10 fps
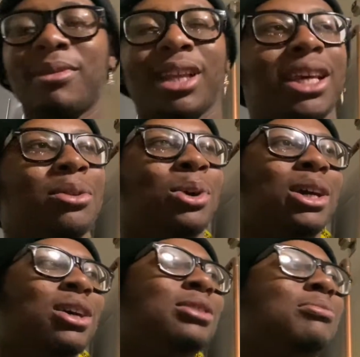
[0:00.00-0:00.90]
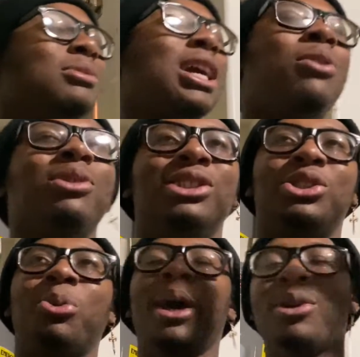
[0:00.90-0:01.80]
anyway, uh, I want to
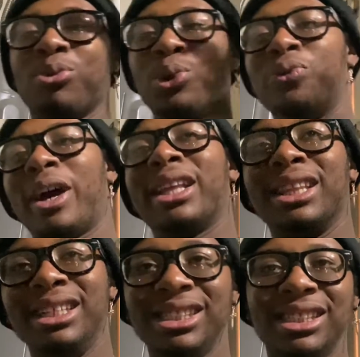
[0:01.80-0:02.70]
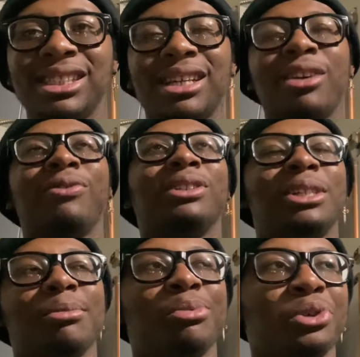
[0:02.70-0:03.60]
suede the roof at least for
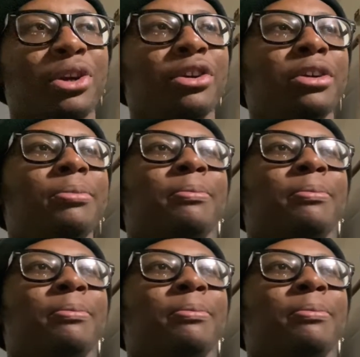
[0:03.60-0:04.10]
temporary.